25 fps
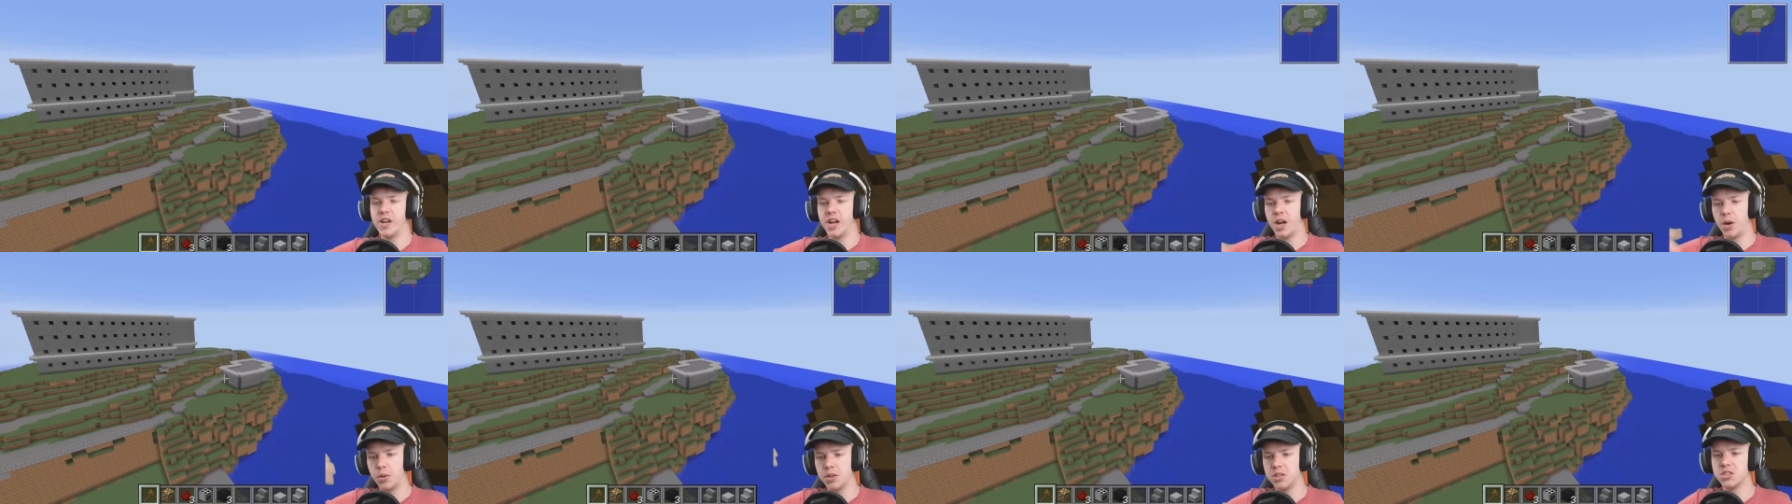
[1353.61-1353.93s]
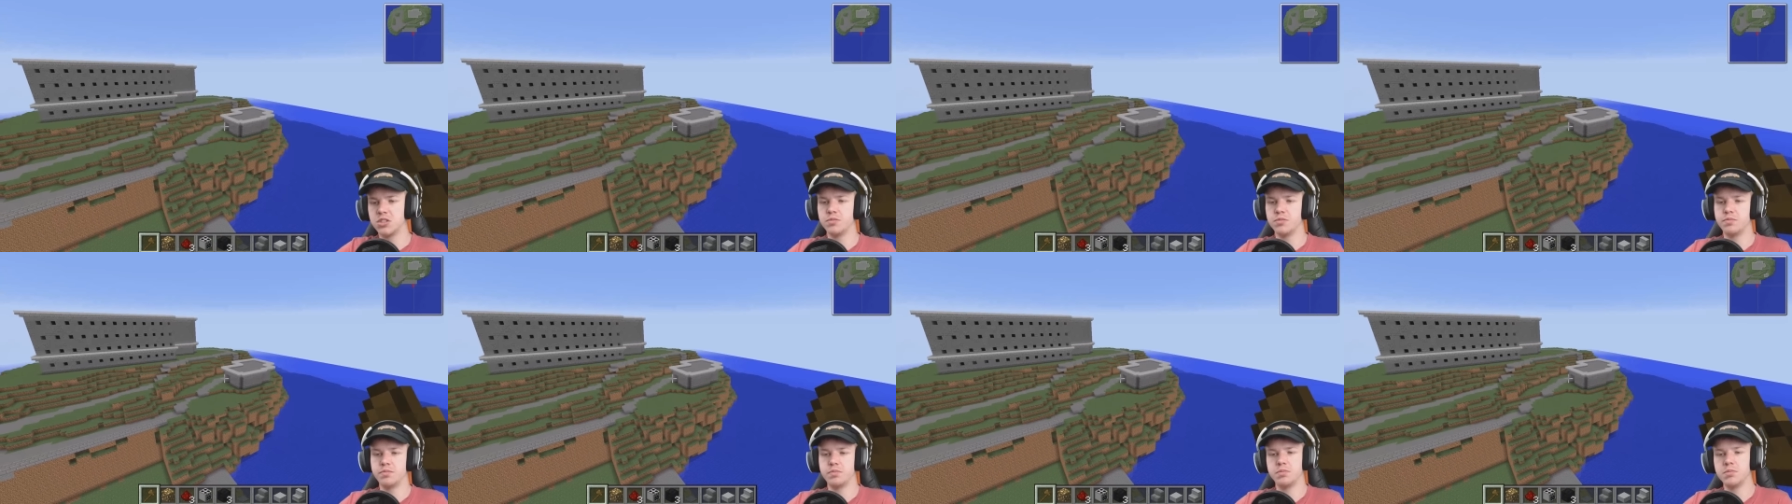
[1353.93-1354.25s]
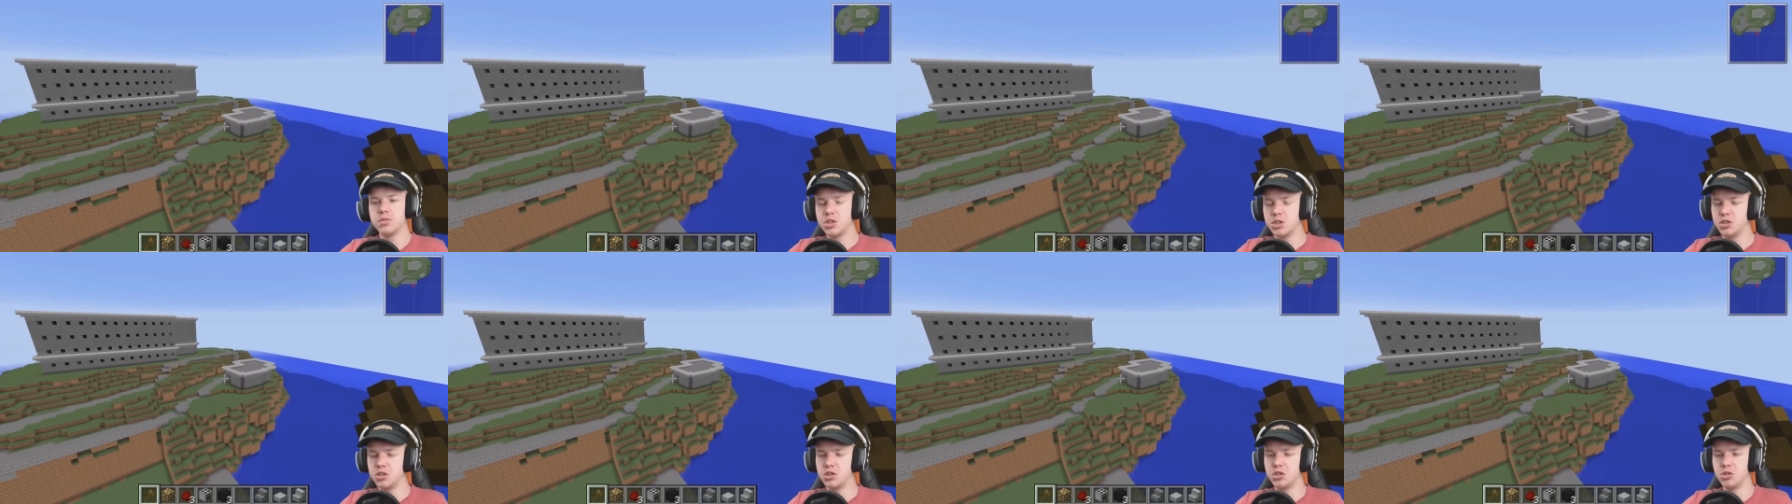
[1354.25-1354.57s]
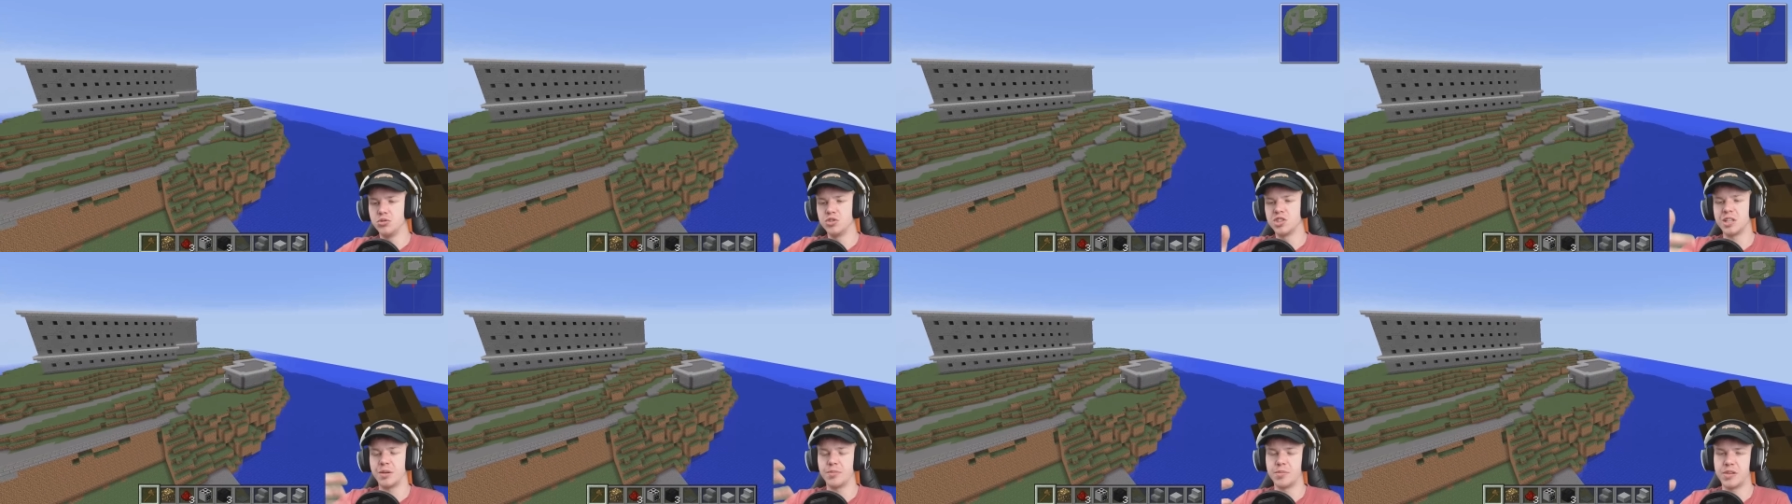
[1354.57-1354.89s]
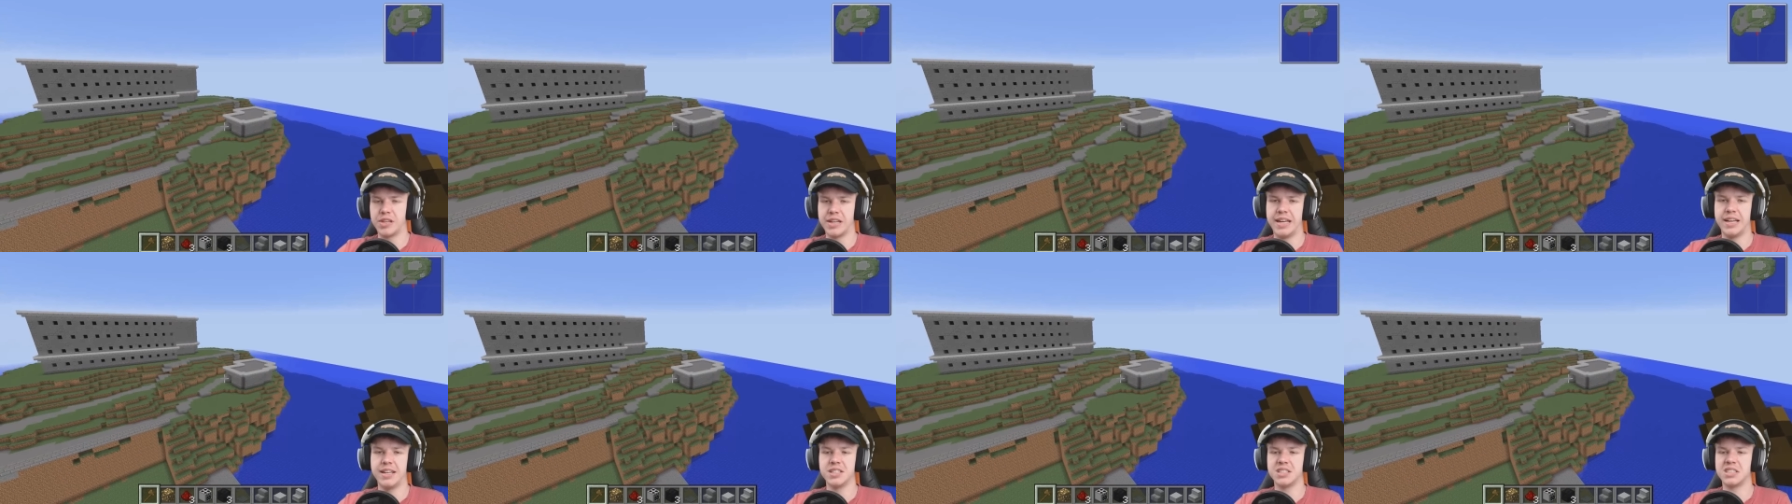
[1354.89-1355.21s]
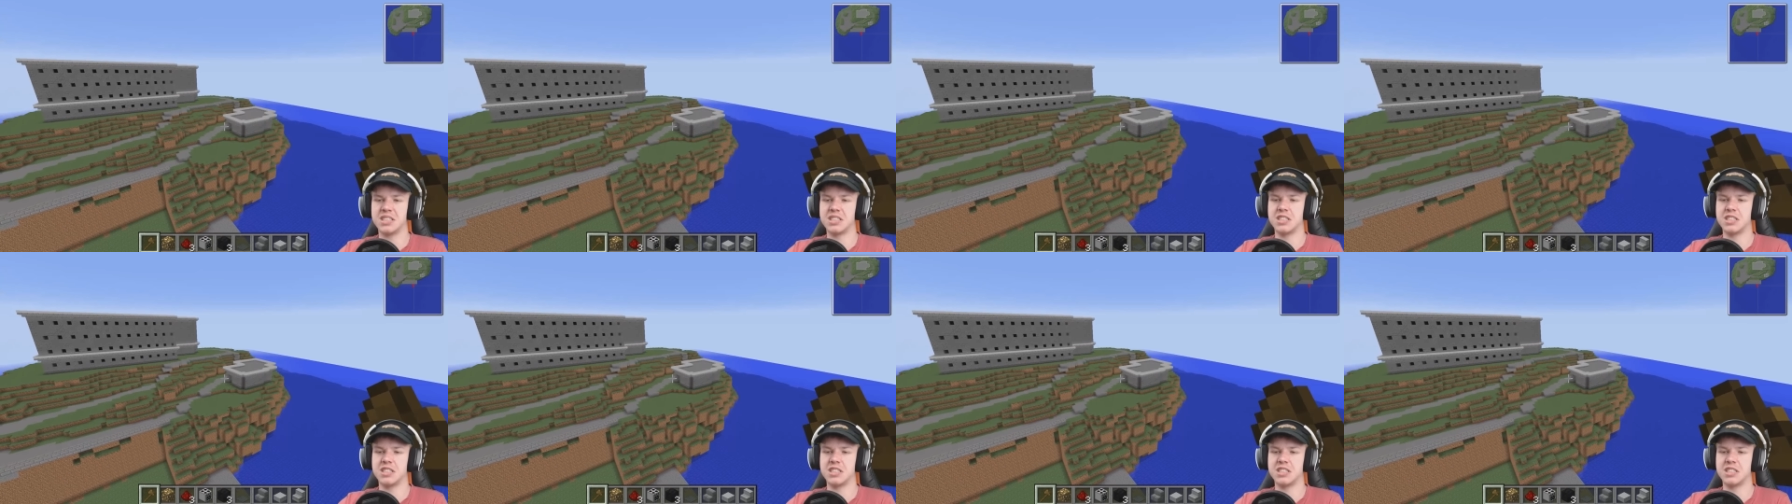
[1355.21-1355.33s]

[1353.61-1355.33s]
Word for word: I want to, to do something else